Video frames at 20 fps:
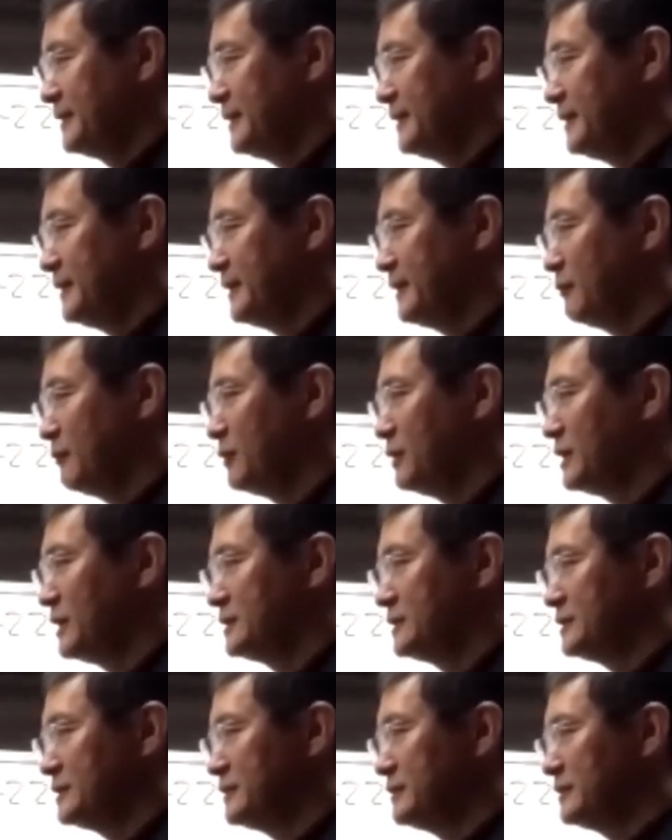And I
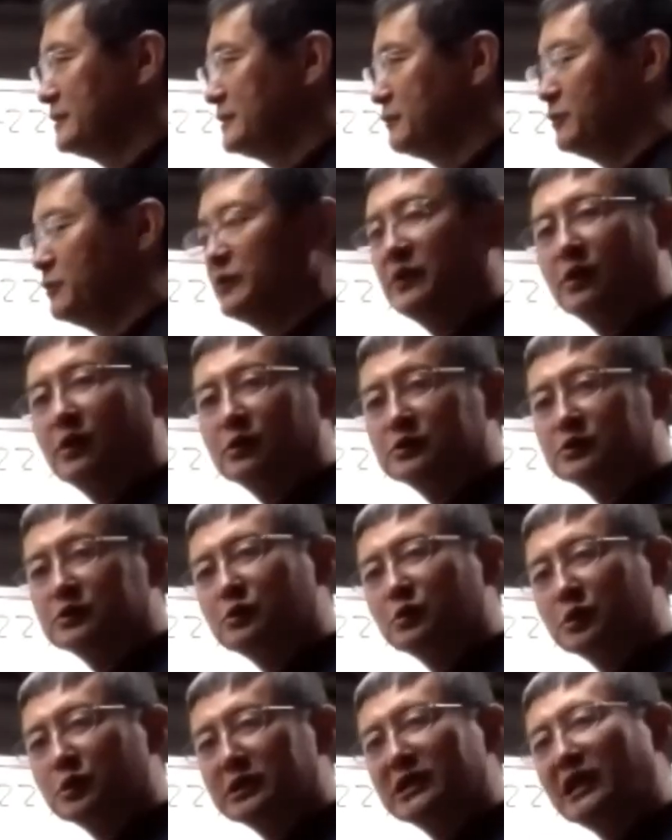want those
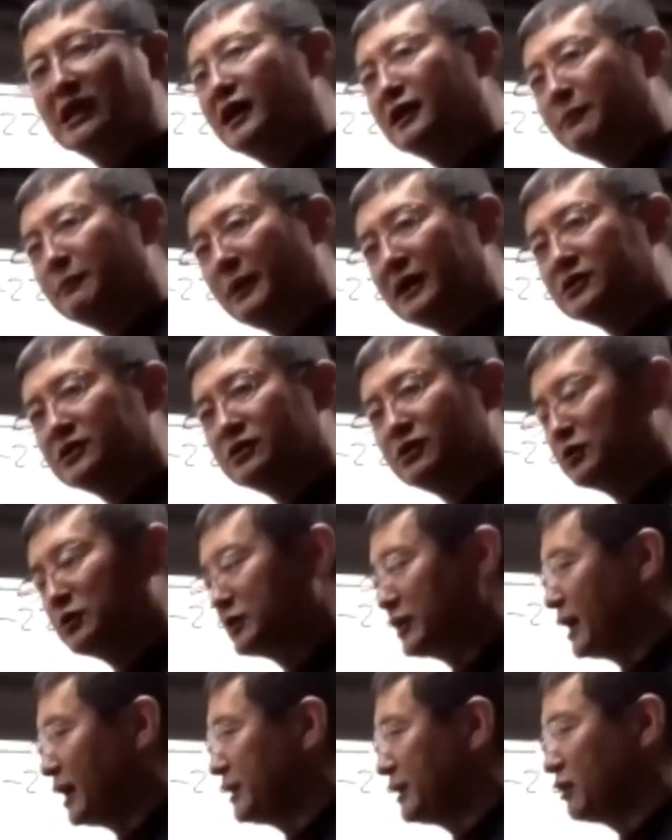who are not in my
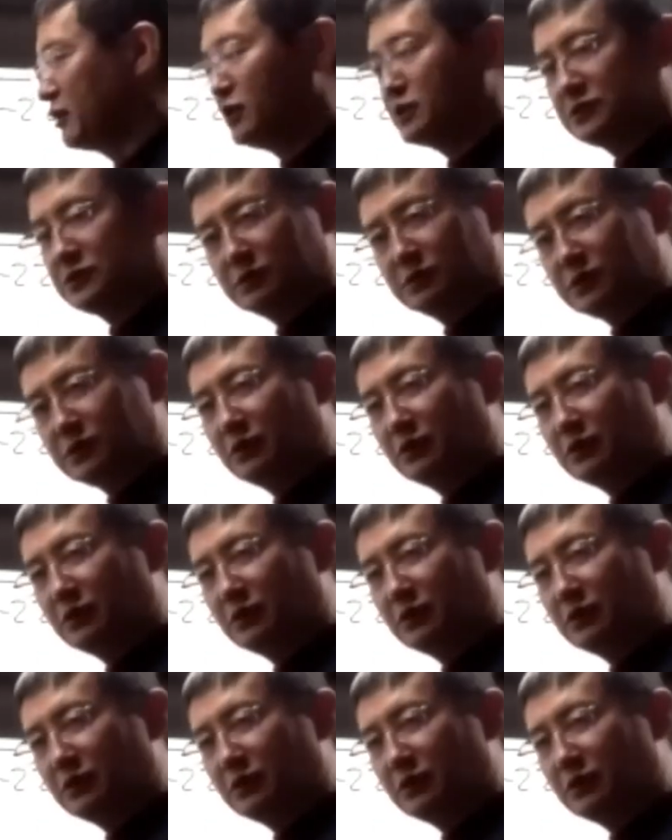209 also know